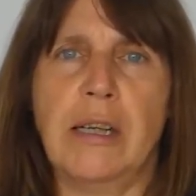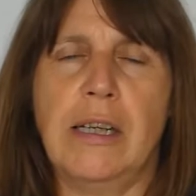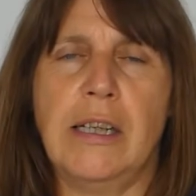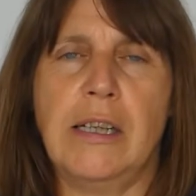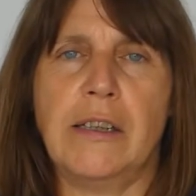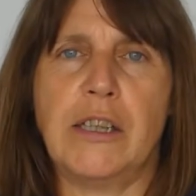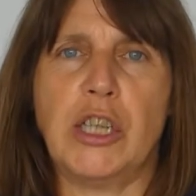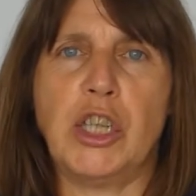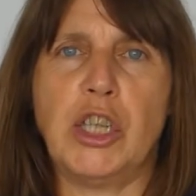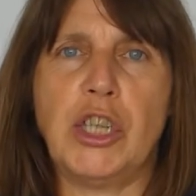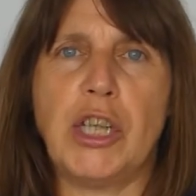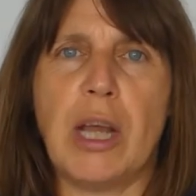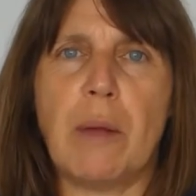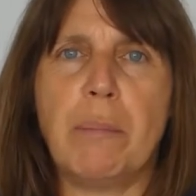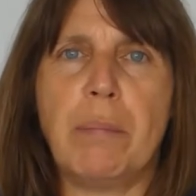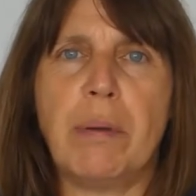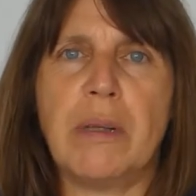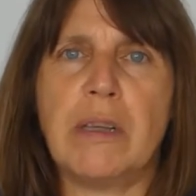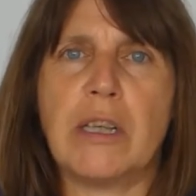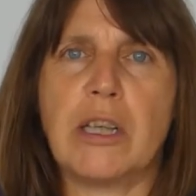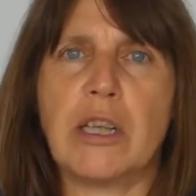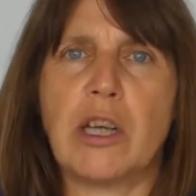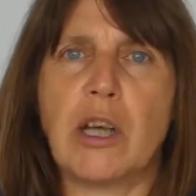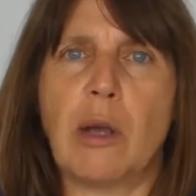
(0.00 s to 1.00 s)
the shepherd
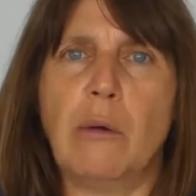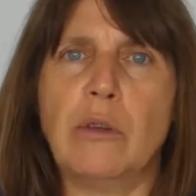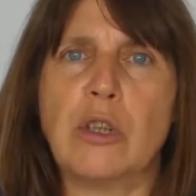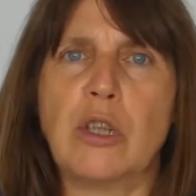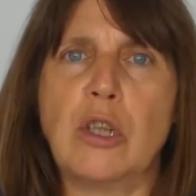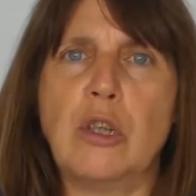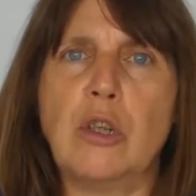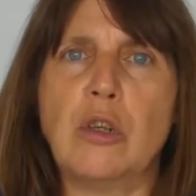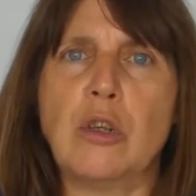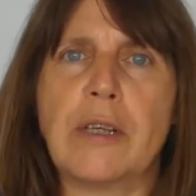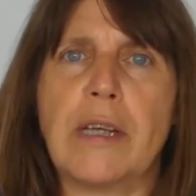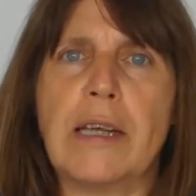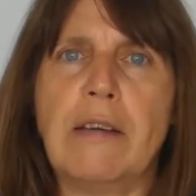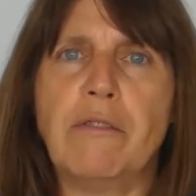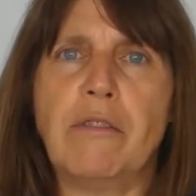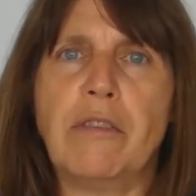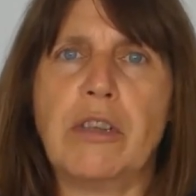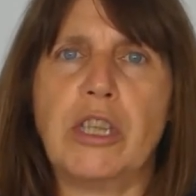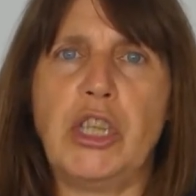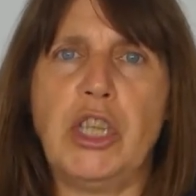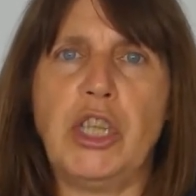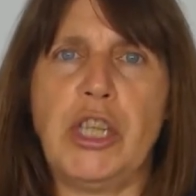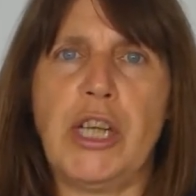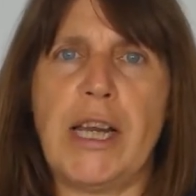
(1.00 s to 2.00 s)
that goes looking for
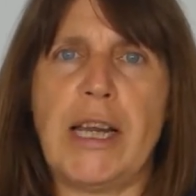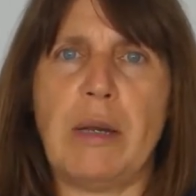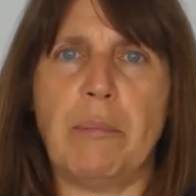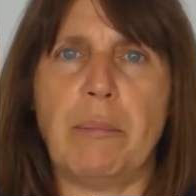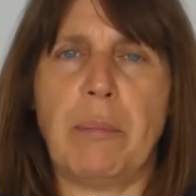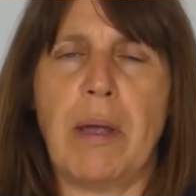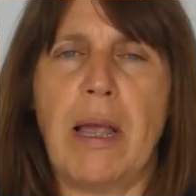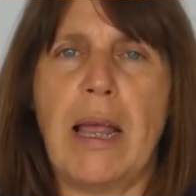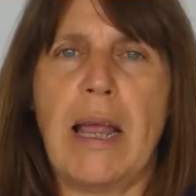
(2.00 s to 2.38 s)
the sheep.